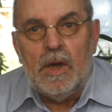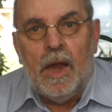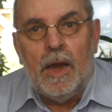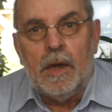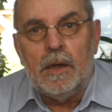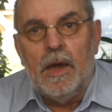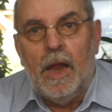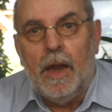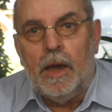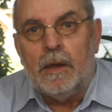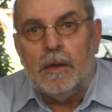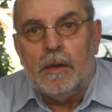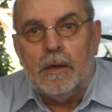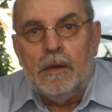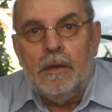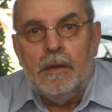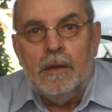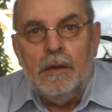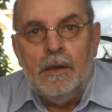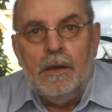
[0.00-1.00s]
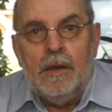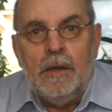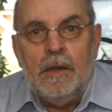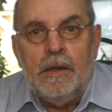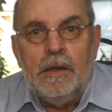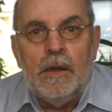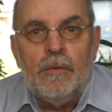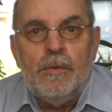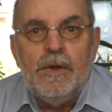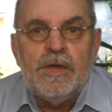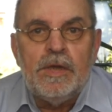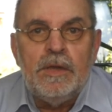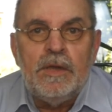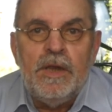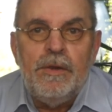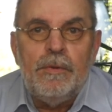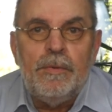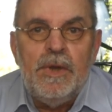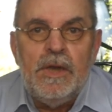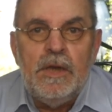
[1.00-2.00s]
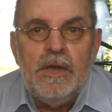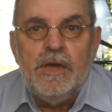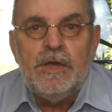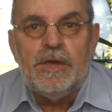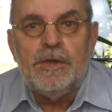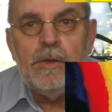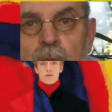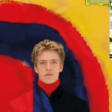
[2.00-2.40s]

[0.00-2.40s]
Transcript: Lang Lang. Their recently released